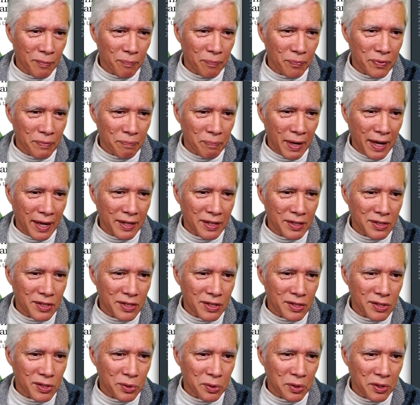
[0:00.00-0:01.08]
Minus
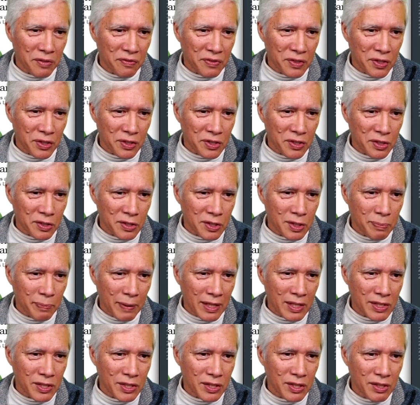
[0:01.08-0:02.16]
is sort of just a
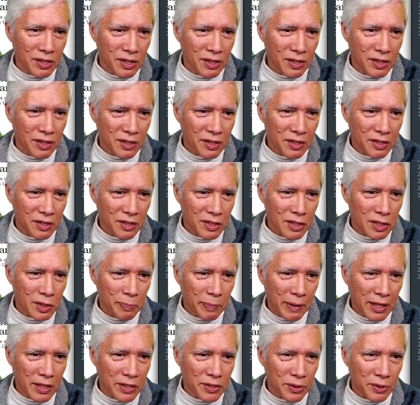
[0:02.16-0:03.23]

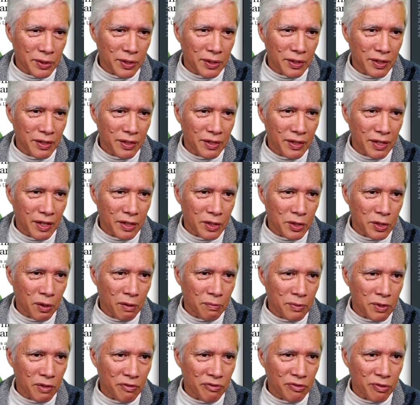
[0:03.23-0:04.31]
spacer in
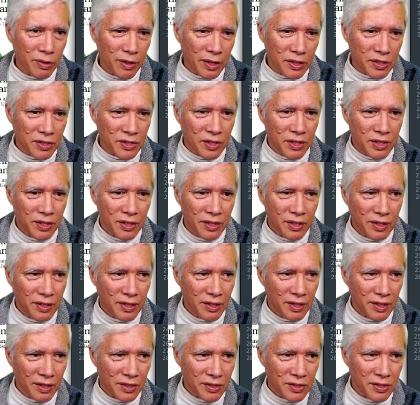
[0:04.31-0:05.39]
terms of risk.
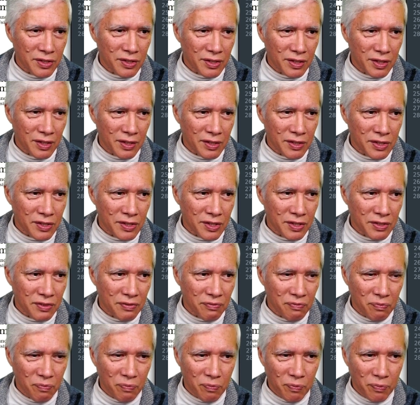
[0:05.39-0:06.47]
It's
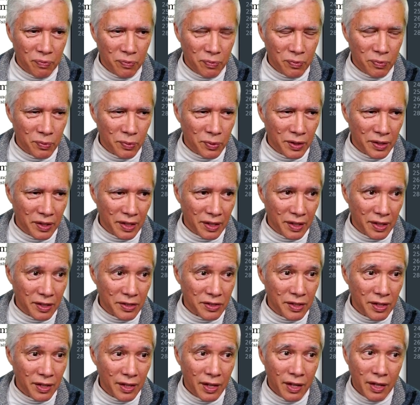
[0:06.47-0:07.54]
really nice.
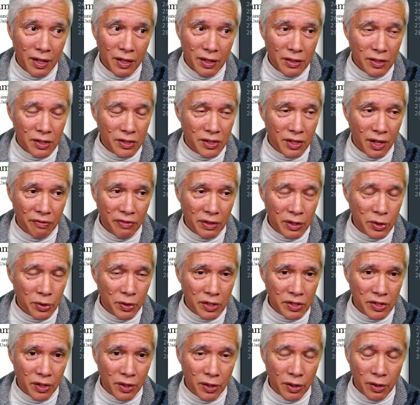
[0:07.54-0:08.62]
Discovery
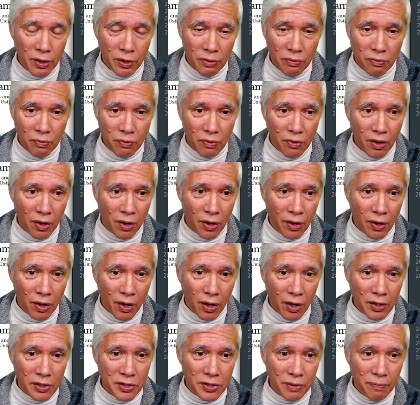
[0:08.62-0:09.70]
trees are
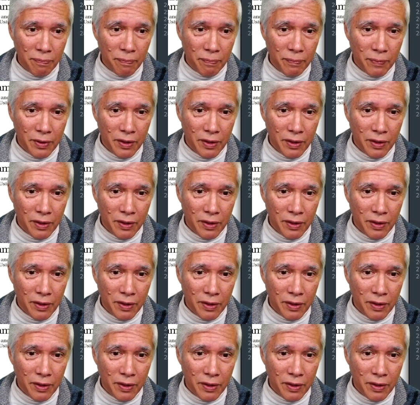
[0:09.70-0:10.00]
awesome.